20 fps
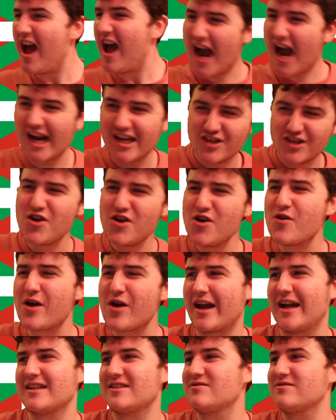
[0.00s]
I knew
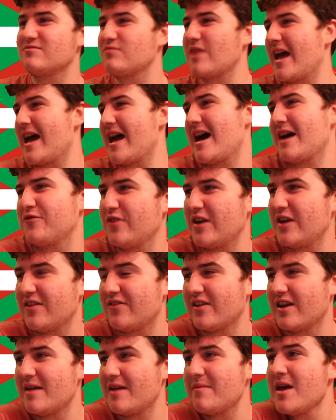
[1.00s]
I had
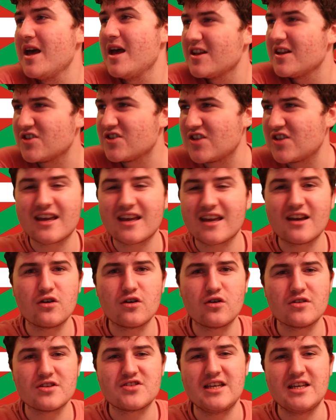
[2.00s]
faith in him. Second goal
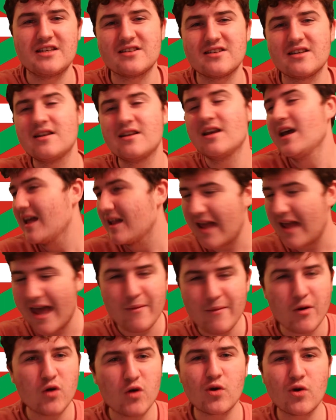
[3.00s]
of the season.
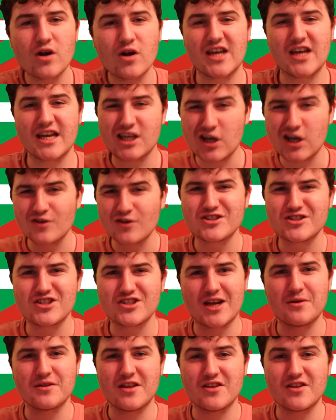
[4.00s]
Him on one side, Constance
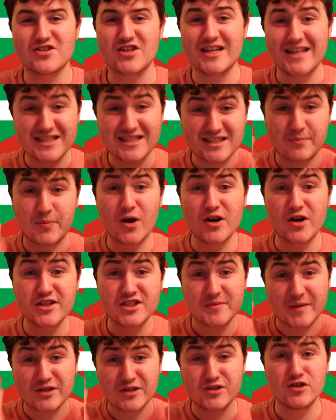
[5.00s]
on the other side. Is the
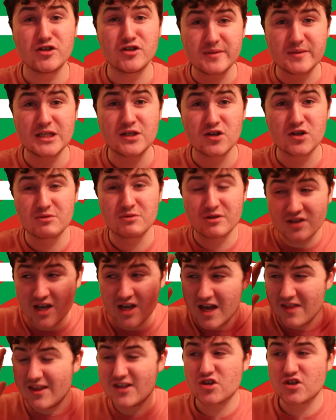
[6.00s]
partnership I should have been going
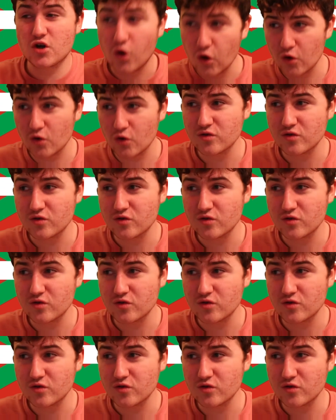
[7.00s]
with this whole